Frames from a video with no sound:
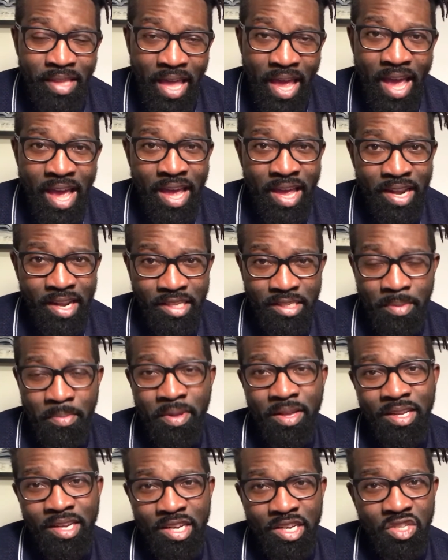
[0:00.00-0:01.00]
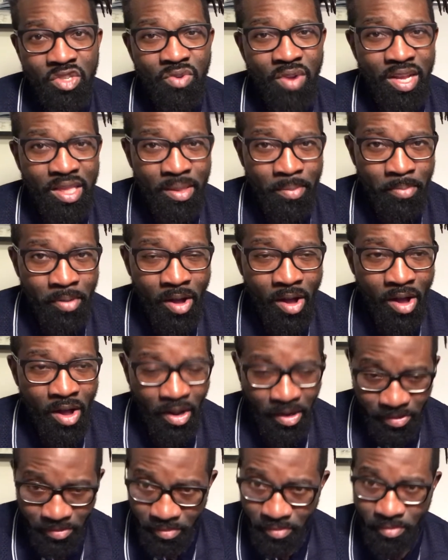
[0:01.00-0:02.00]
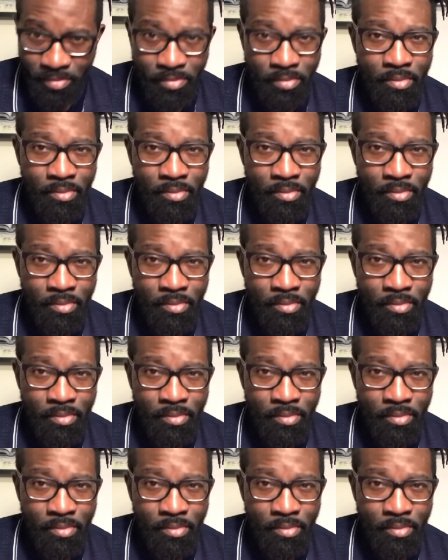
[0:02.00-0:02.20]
and his ability to strike the ball.